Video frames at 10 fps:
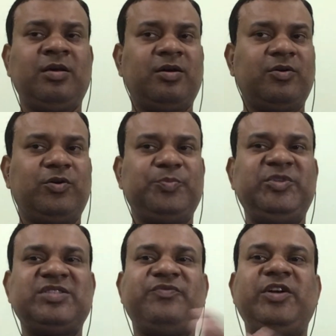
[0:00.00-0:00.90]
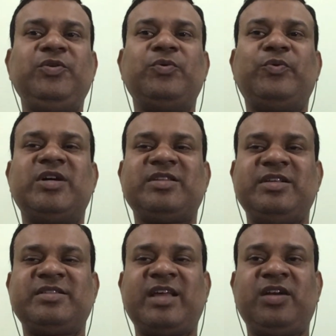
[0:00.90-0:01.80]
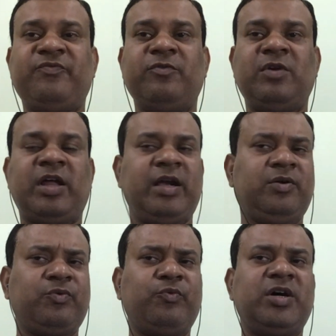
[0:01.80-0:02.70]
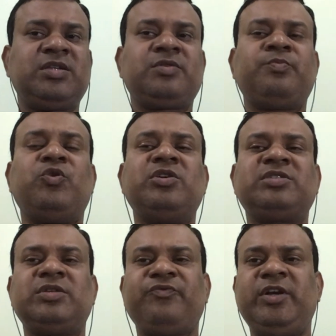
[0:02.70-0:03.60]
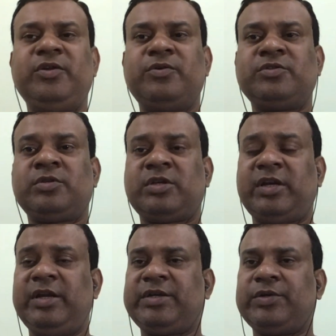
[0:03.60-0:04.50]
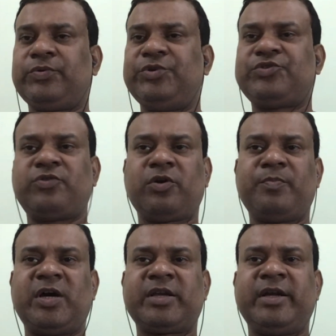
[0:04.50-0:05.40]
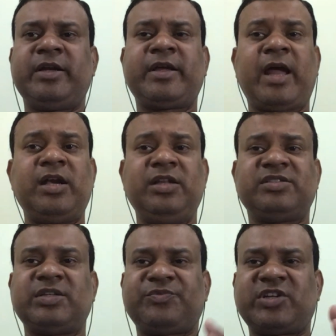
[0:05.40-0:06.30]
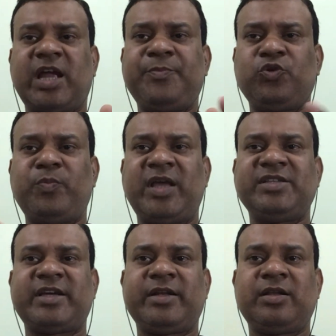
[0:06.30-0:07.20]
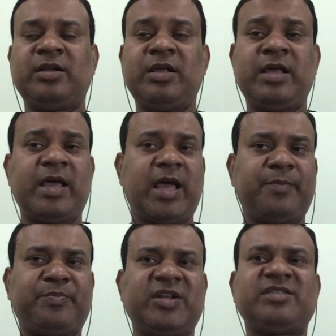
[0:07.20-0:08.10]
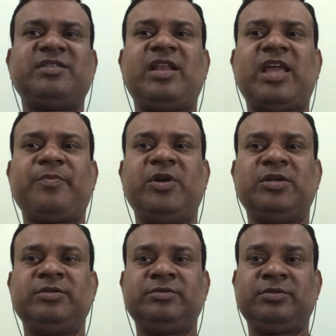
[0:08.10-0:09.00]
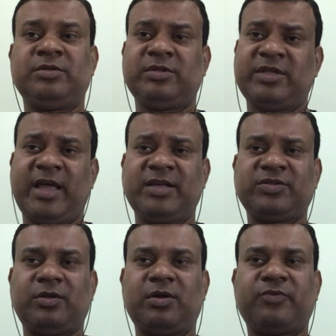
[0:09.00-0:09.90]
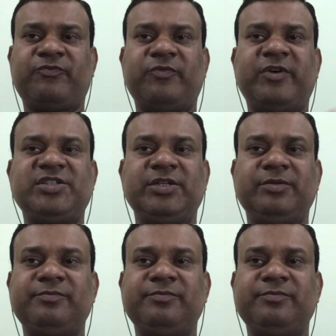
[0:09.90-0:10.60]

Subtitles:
Hope this video was insightful, and to watch more such videos related to stock market, kindly subscribe to my channel and press the like button. Thanks a lot for watching.